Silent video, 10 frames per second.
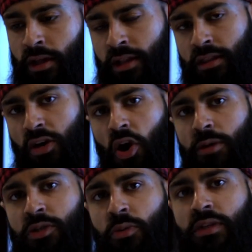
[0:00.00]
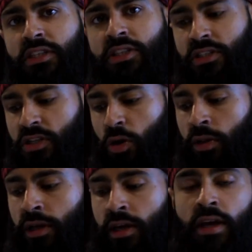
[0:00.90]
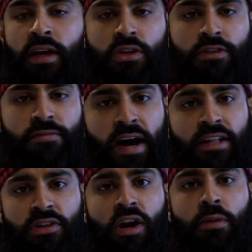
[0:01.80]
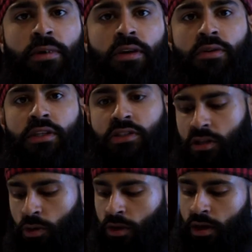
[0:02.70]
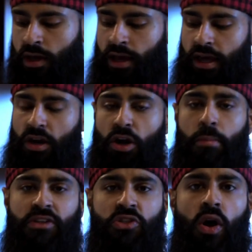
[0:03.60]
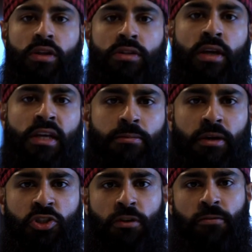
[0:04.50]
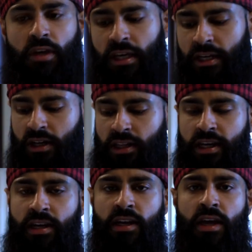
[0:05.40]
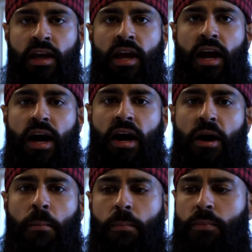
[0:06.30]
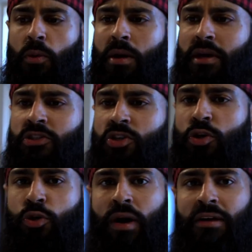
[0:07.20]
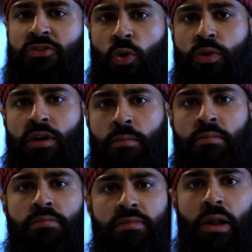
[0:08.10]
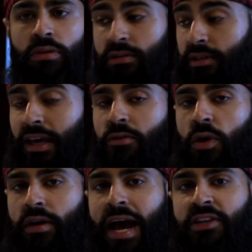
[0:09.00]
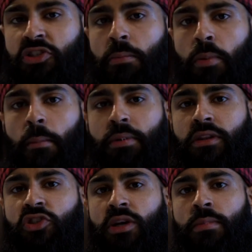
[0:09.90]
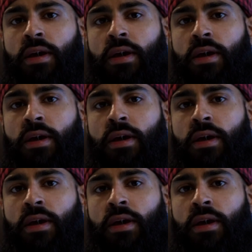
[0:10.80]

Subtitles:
the carbs are releasing slowly because the fats are helping it release slow. And a little bit of salt, especially if you eat clean. You want to make sure you do have sodium. That'll give you a nastier pump in the gym.